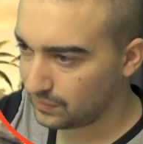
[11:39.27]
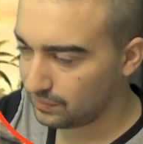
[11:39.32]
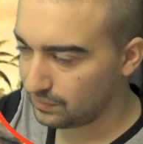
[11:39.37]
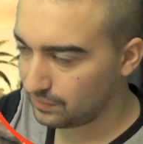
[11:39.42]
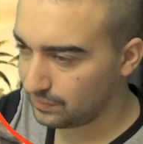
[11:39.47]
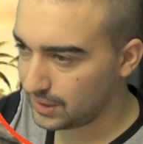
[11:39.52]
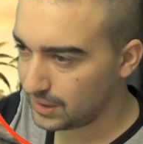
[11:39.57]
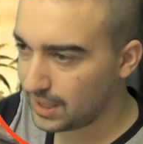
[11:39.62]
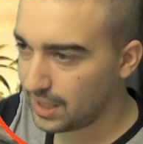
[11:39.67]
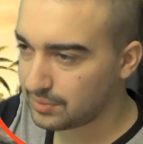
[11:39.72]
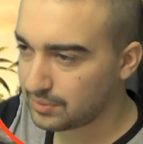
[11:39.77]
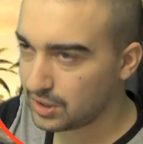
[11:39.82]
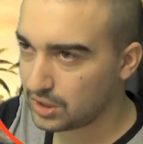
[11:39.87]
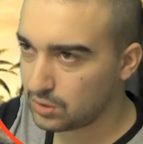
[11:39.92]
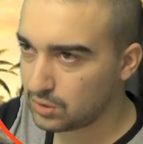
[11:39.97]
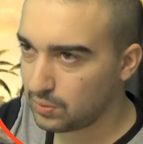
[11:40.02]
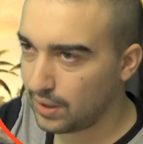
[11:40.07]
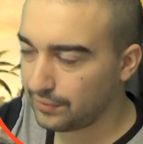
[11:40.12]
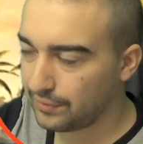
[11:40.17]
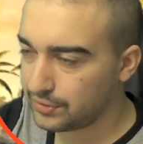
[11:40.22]
Okay, up to the
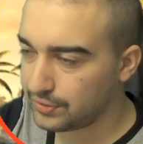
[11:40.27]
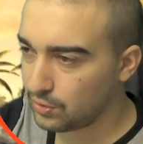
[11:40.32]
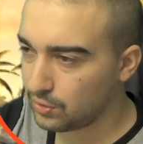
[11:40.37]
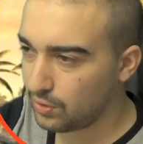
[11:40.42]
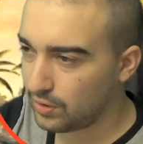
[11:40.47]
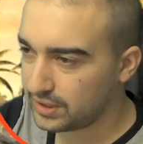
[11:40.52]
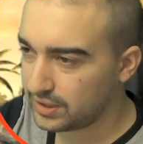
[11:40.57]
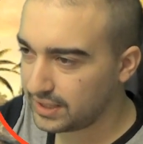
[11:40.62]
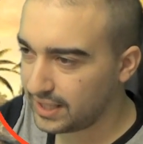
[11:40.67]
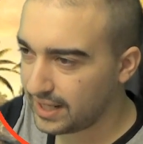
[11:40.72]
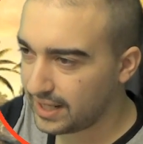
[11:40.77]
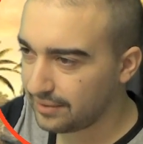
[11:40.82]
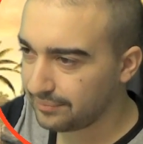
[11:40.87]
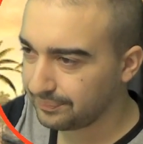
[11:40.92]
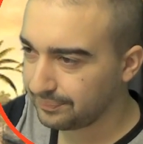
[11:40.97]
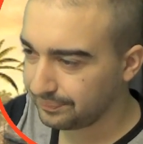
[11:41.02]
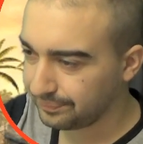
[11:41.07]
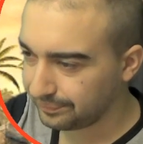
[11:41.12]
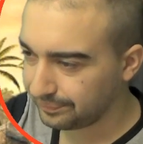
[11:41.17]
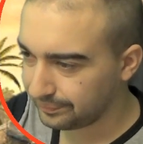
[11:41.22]
12th drawing now.
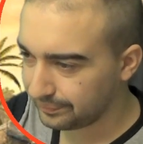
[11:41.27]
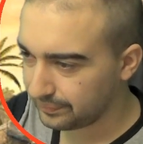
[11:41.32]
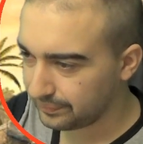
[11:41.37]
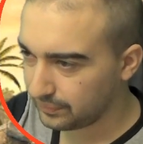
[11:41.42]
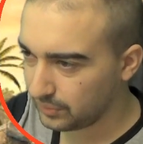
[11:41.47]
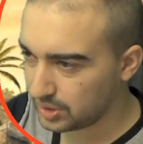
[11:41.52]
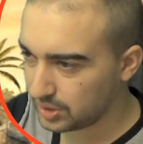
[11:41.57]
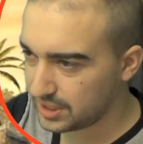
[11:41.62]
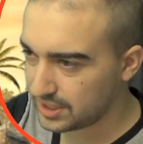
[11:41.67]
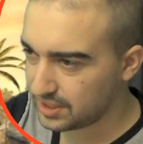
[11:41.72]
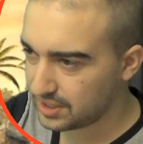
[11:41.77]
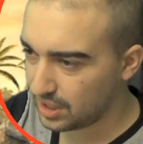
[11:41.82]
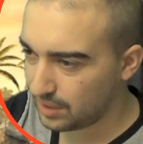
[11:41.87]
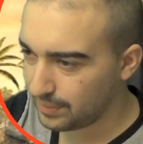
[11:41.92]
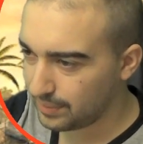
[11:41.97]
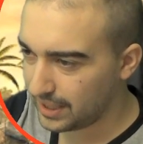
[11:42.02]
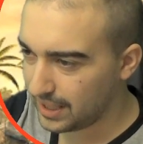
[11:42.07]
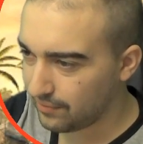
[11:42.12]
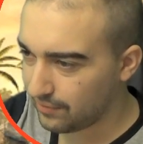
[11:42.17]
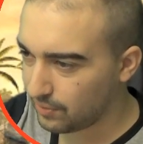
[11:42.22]
What's this gonna
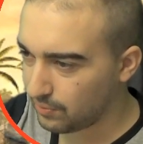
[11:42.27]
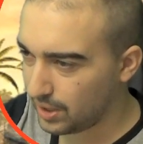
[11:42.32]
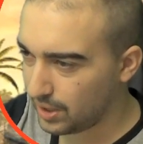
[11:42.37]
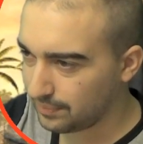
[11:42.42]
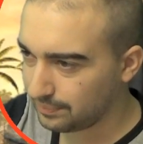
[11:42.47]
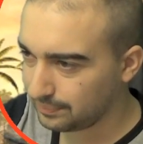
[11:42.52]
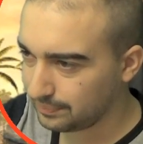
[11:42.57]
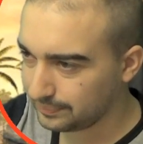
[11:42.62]
be, everyone?